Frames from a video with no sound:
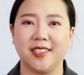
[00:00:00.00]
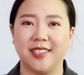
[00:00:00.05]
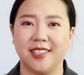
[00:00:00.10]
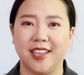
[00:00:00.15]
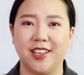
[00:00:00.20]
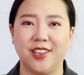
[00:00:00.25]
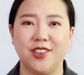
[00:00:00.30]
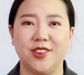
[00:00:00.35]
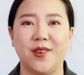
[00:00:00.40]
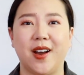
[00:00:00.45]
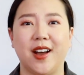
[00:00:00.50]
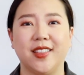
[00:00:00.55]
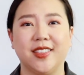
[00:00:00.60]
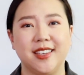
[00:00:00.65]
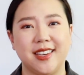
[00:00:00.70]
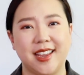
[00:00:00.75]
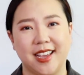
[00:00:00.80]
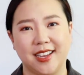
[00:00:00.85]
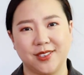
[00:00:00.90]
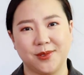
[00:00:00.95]
seeing you on the
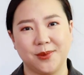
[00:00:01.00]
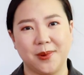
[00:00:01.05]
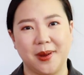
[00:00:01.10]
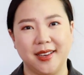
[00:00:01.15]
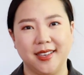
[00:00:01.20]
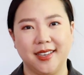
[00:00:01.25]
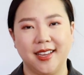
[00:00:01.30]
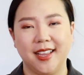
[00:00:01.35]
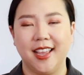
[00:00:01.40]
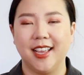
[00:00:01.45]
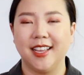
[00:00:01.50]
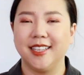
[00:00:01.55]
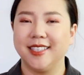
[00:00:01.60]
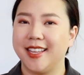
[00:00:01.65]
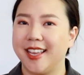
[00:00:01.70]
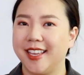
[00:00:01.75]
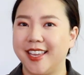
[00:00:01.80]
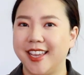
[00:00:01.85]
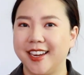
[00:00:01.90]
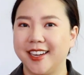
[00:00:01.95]
next one.
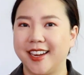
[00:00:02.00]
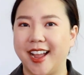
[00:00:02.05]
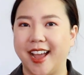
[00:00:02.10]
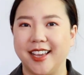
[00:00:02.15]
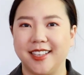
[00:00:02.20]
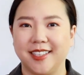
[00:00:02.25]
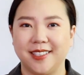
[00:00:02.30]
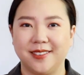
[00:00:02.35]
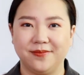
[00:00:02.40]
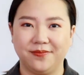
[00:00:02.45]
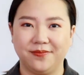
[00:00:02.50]
Take care guys.